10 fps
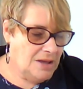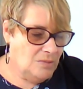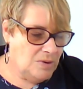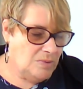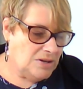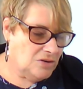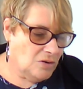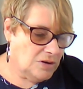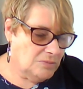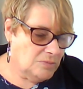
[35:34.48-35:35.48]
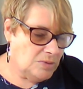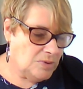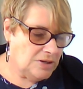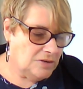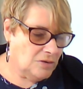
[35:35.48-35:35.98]
We went on and we
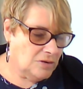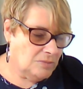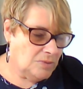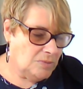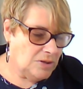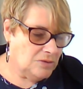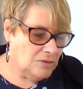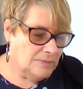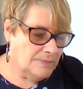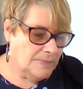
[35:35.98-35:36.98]
went on and we went on.